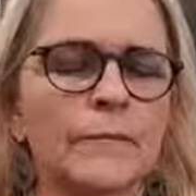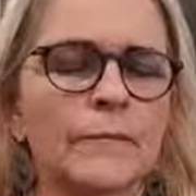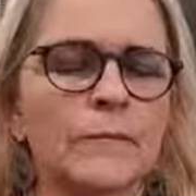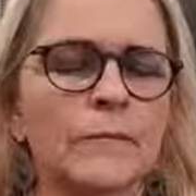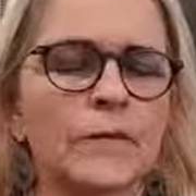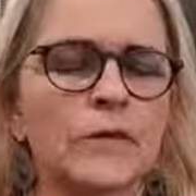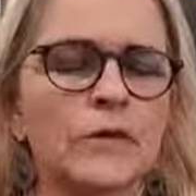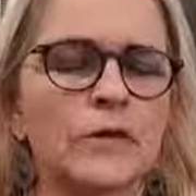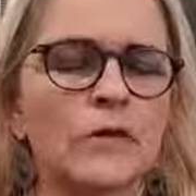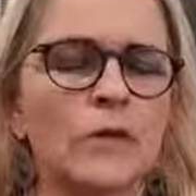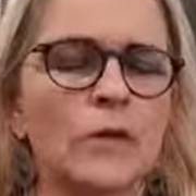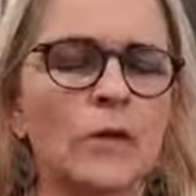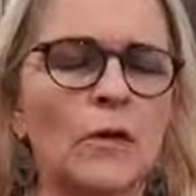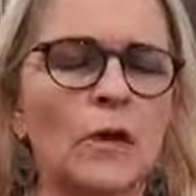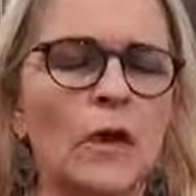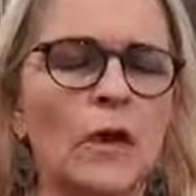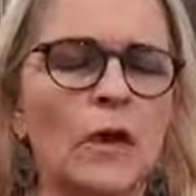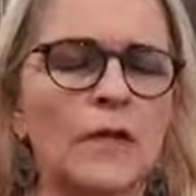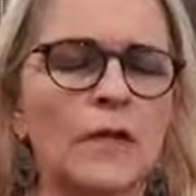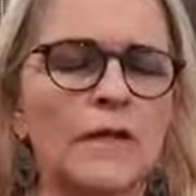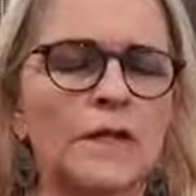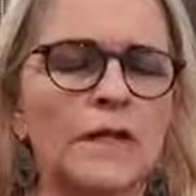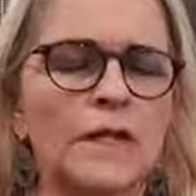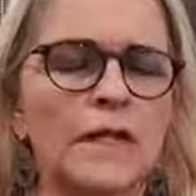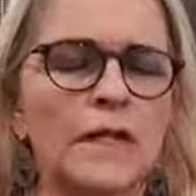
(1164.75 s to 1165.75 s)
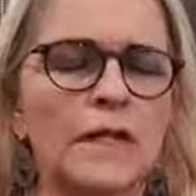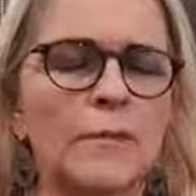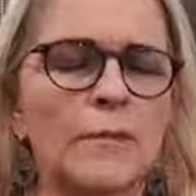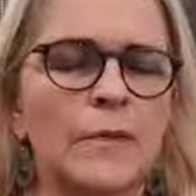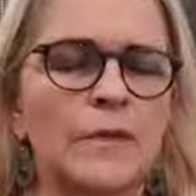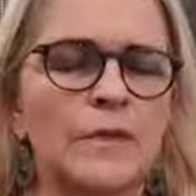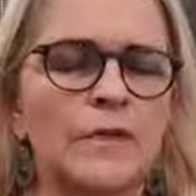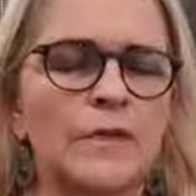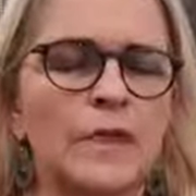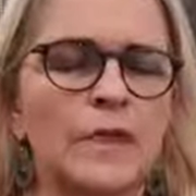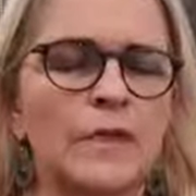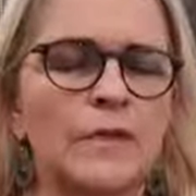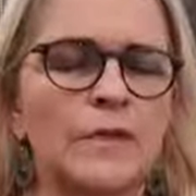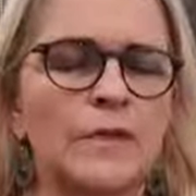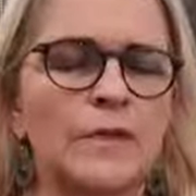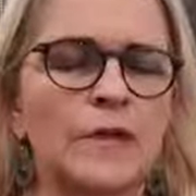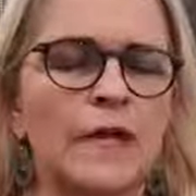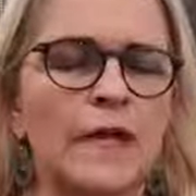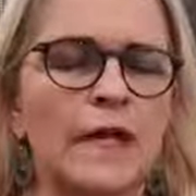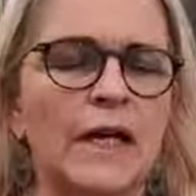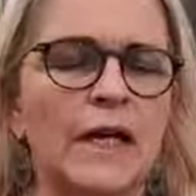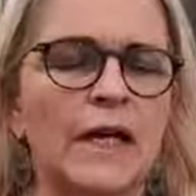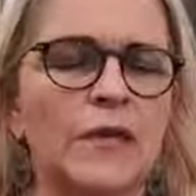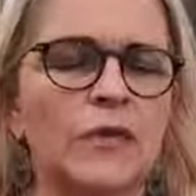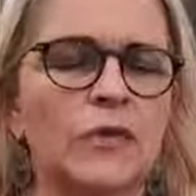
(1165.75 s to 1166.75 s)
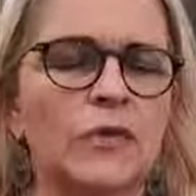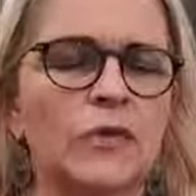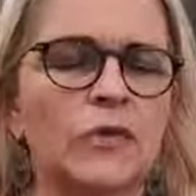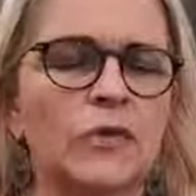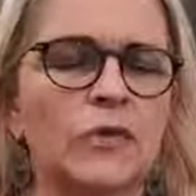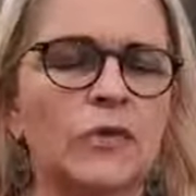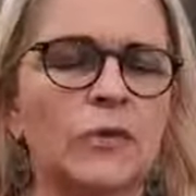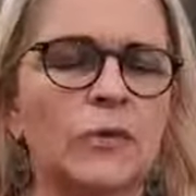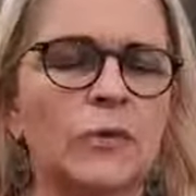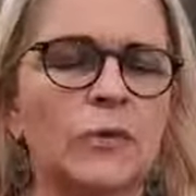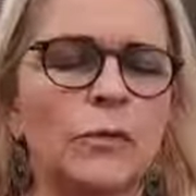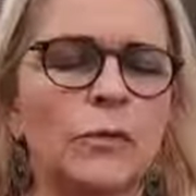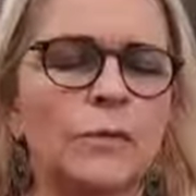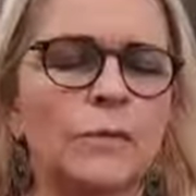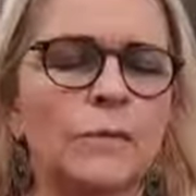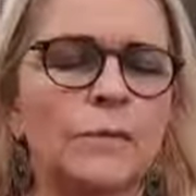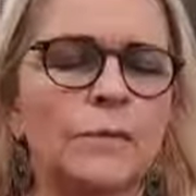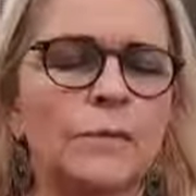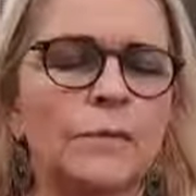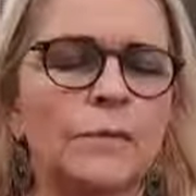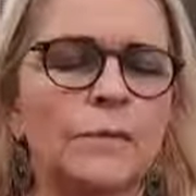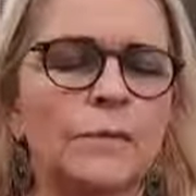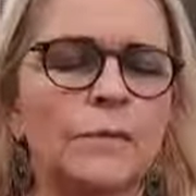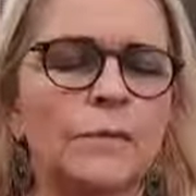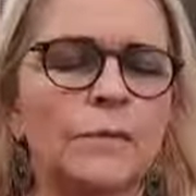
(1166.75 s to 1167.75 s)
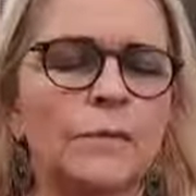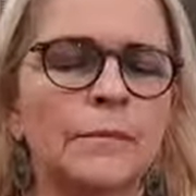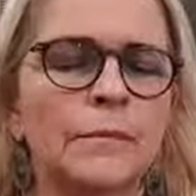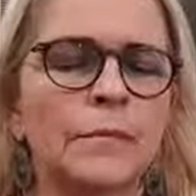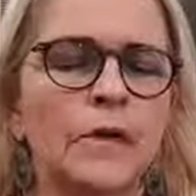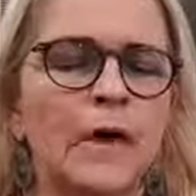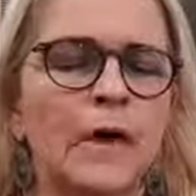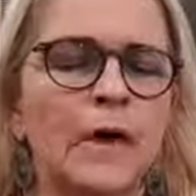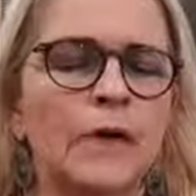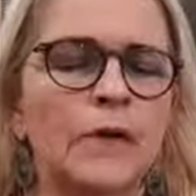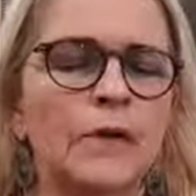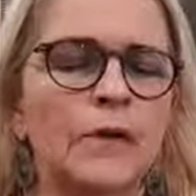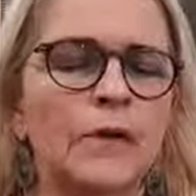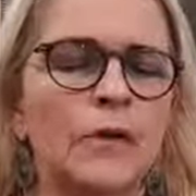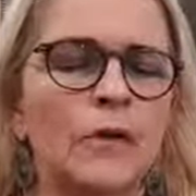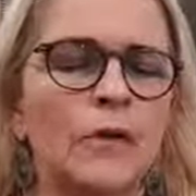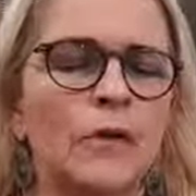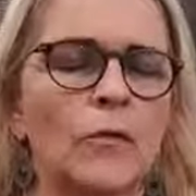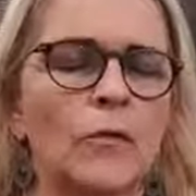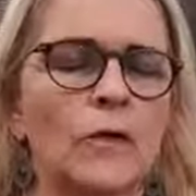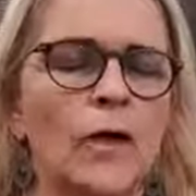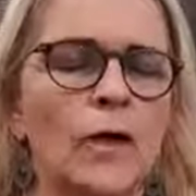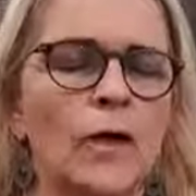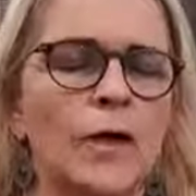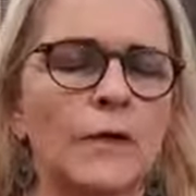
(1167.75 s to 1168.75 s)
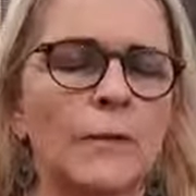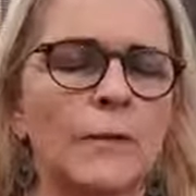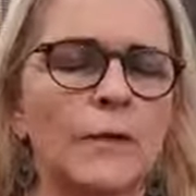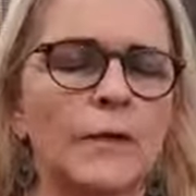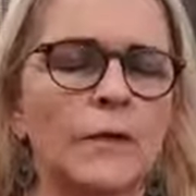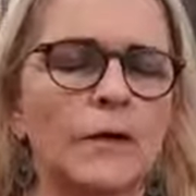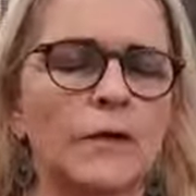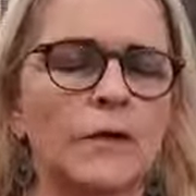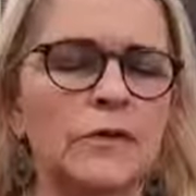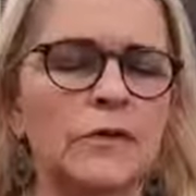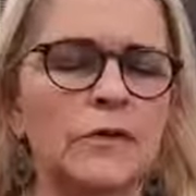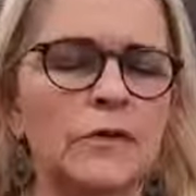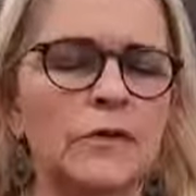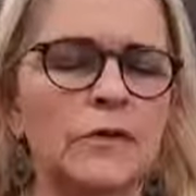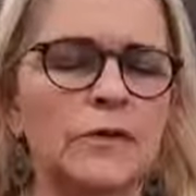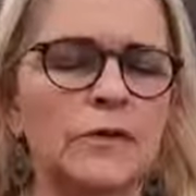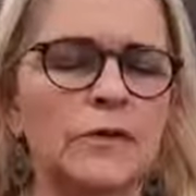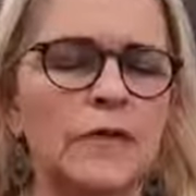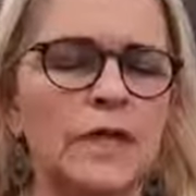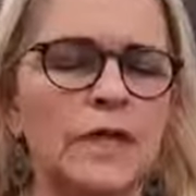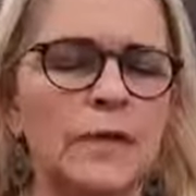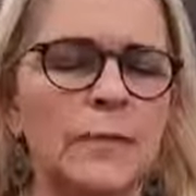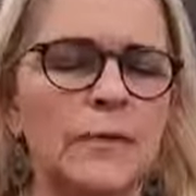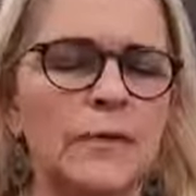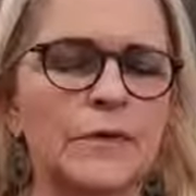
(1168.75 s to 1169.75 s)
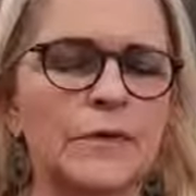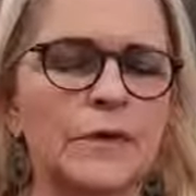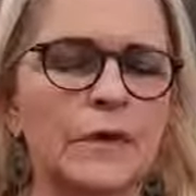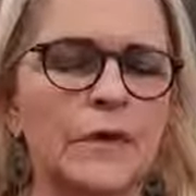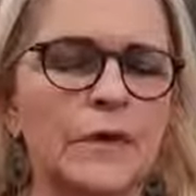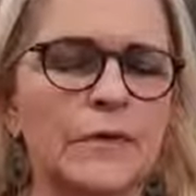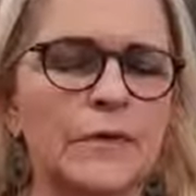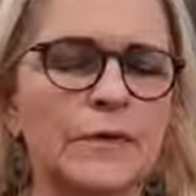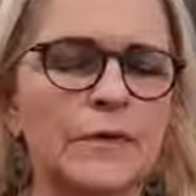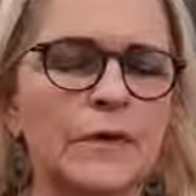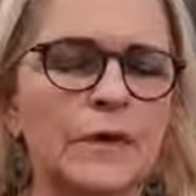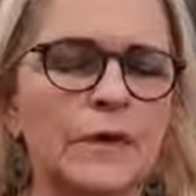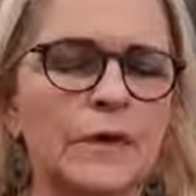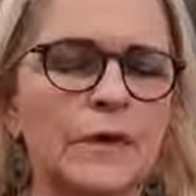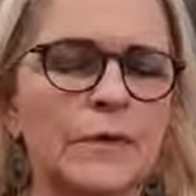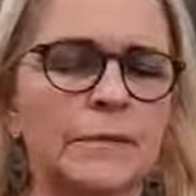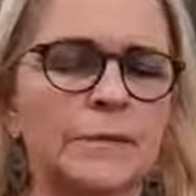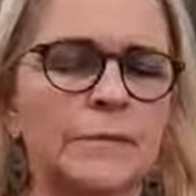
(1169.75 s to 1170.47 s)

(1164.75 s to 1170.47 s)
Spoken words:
So I see myself at age 2. I don't know why, but I just see myself there.